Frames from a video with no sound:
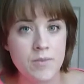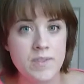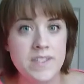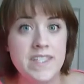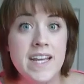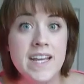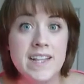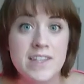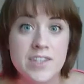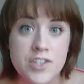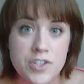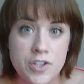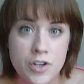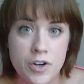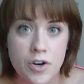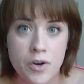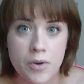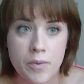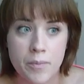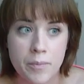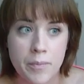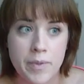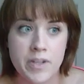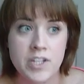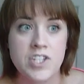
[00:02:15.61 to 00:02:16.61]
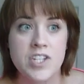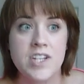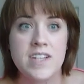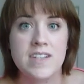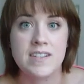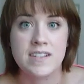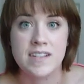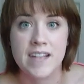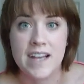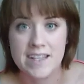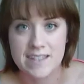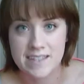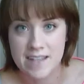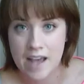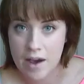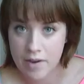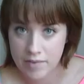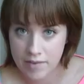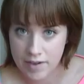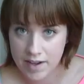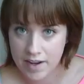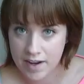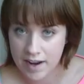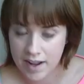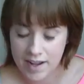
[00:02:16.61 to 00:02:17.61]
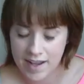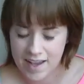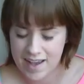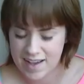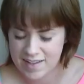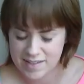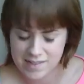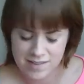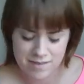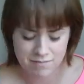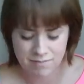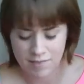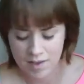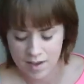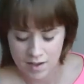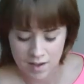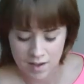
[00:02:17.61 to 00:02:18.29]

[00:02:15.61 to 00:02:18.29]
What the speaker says: denser, but she's less of it, I guess.